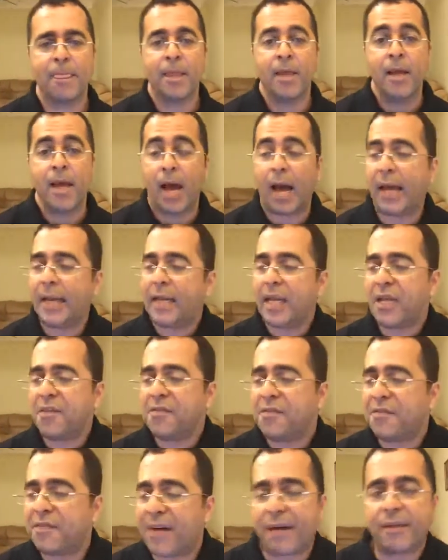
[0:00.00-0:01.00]
And if
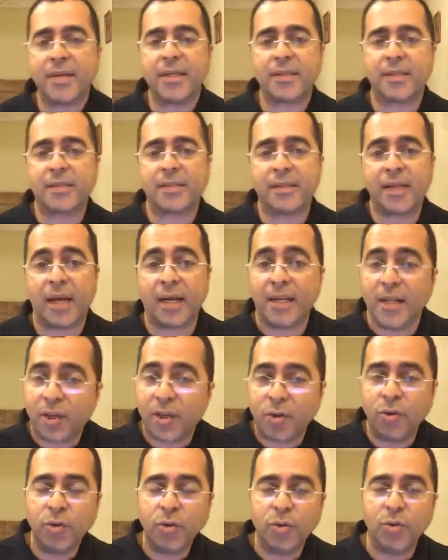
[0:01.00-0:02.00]
Farris and the
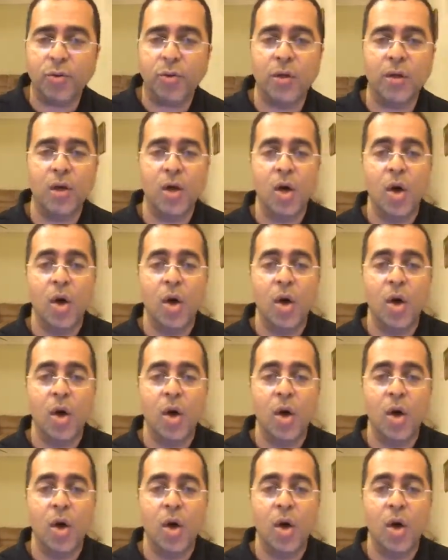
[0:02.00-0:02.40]
crew